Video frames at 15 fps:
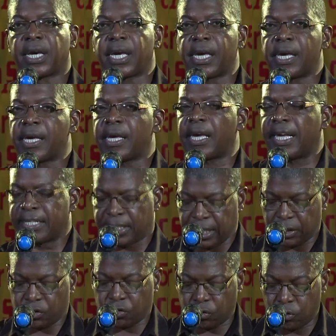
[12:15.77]
He is
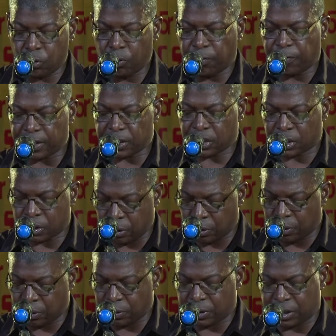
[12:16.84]
a true foot
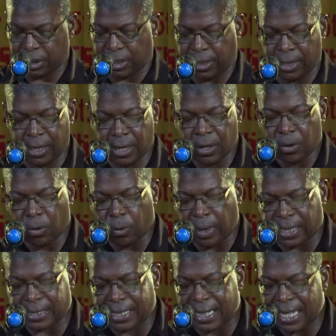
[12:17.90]
soldier
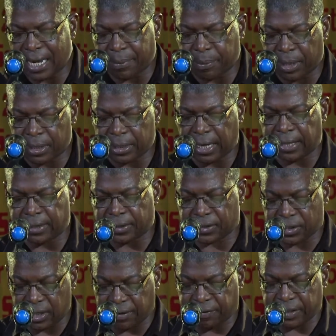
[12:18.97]
who has labored in the
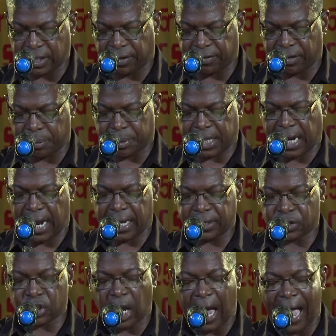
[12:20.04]
service of the
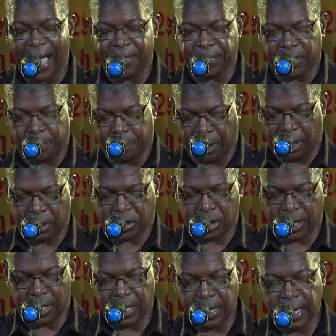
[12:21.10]
branch and the
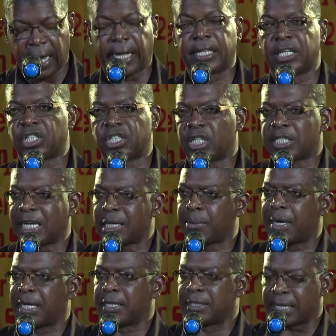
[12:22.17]
party. And ladies and
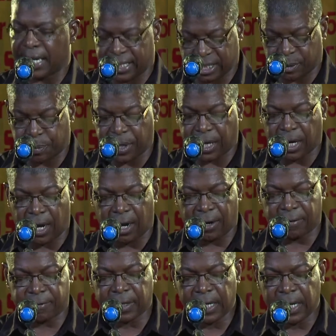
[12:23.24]
gentlemen, I speak
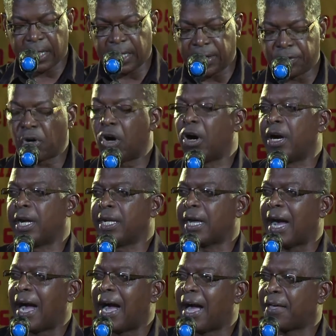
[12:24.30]
of
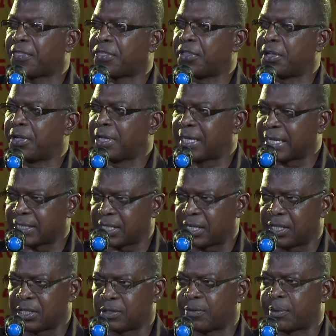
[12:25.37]
Leroy Arthur
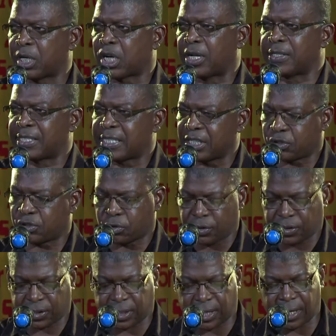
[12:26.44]
Gittins from the
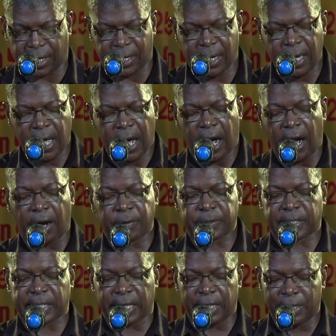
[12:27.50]
constituency
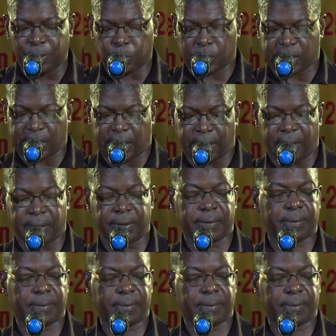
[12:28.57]
of St. Lucie.